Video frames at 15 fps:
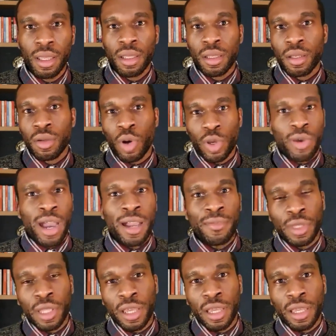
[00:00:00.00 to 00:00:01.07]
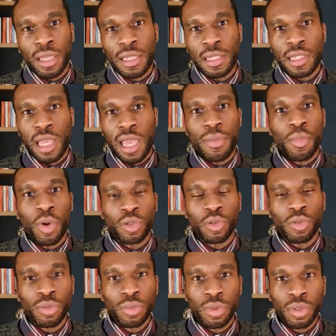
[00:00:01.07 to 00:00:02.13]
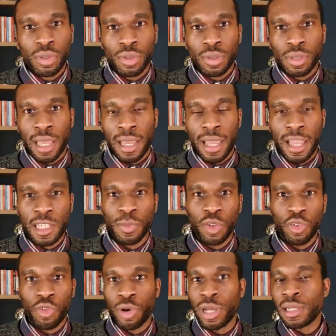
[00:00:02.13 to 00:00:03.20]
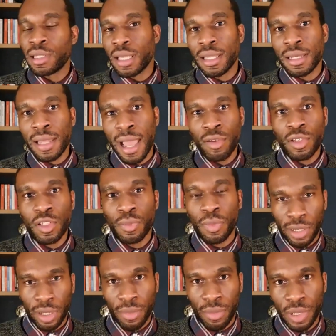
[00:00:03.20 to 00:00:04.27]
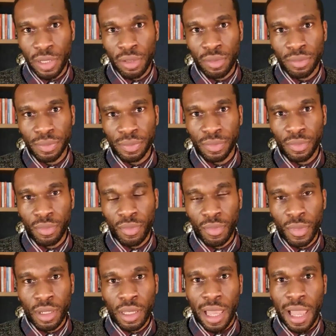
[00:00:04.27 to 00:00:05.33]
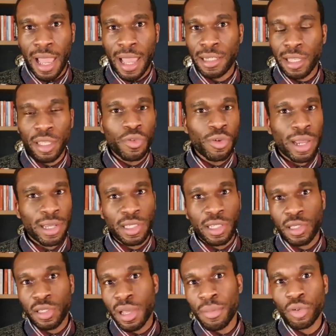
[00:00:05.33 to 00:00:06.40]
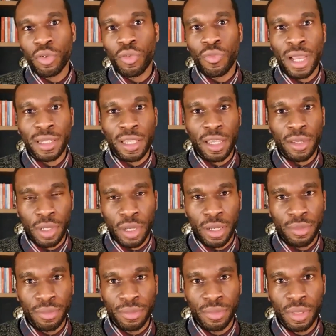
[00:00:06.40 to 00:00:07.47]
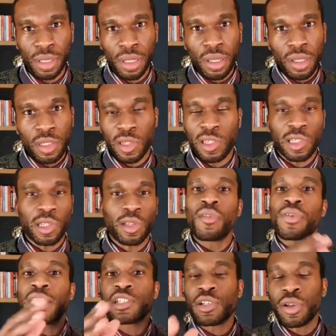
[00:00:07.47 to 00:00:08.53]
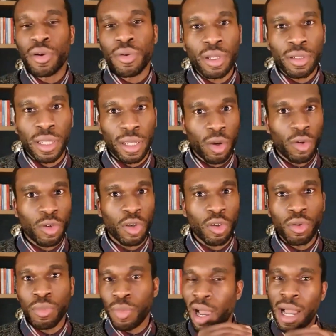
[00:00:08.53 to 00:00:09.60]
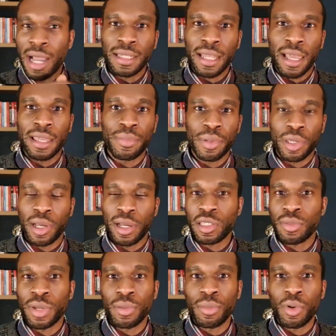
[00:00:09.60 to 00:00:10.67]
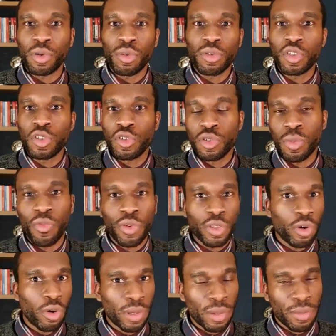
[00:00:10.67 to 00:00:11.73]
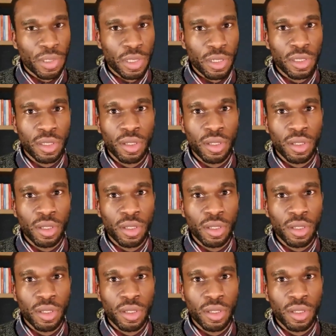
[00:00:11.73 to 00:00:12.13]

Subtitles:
What you have there is a model that has been trained in-house by a company, and they give you access to that model via the API. So there's a lot of engineering that goes on behind that API to make the model suitable for your purposes.